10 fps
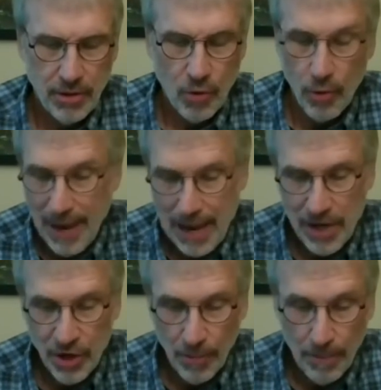or
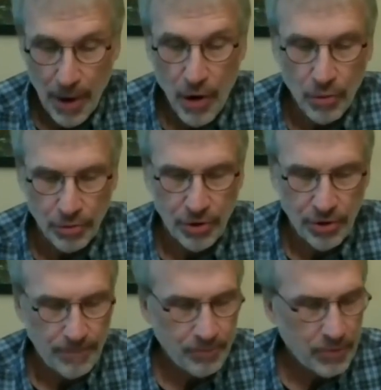maybe to both,
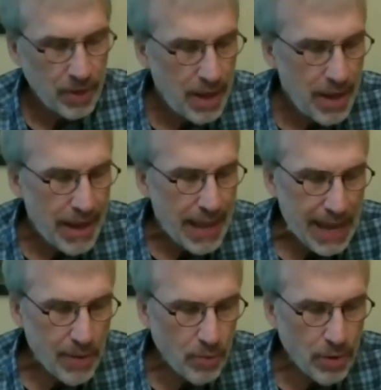
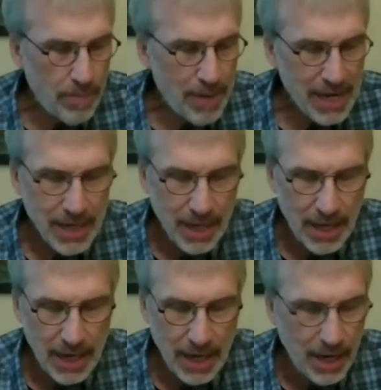it would be
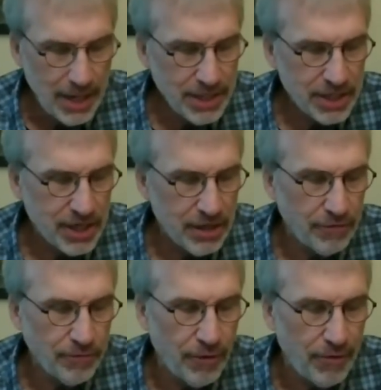an
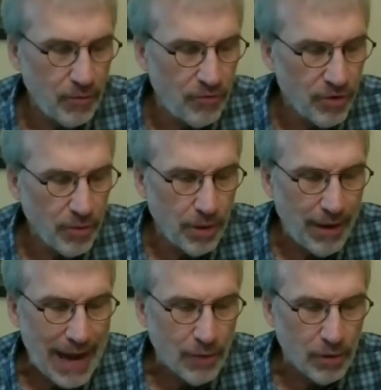unskillful
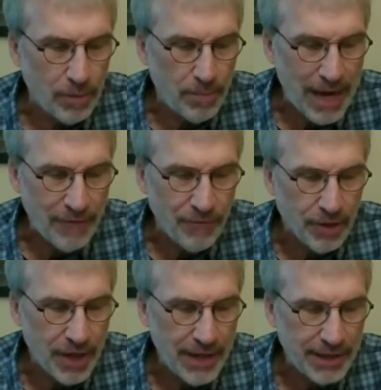verbal act with
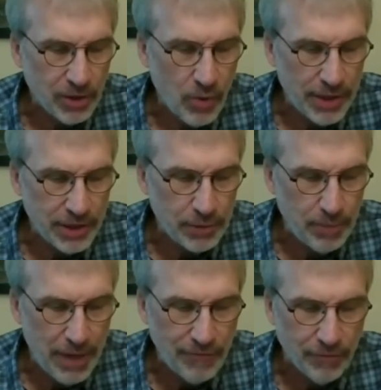painful consequences,
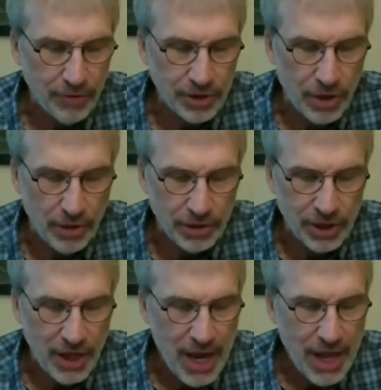painful
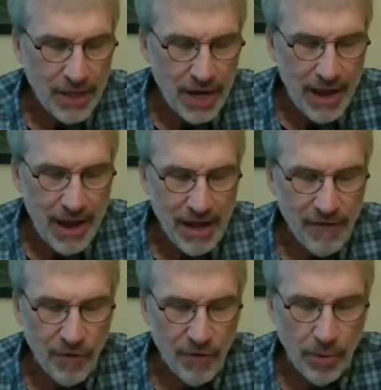results, then any
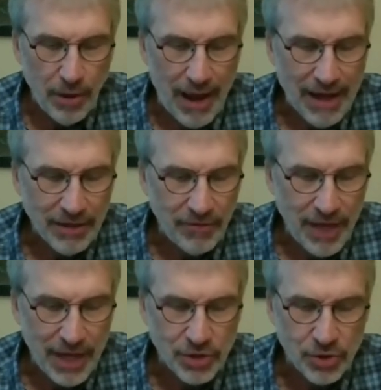verbal act of
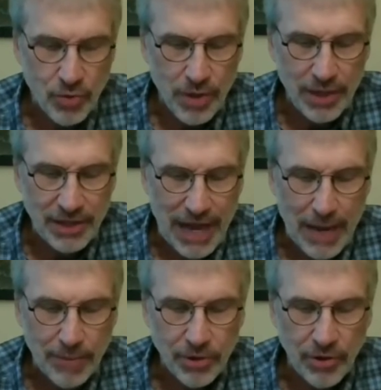that sort is
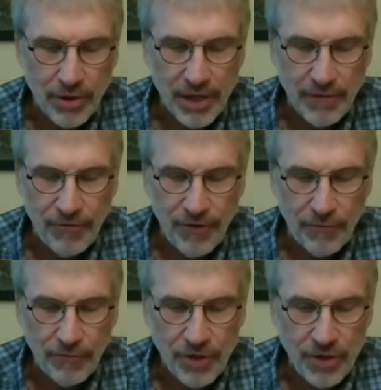absolutely unfit
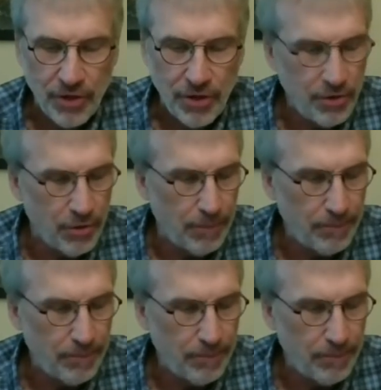for you to do.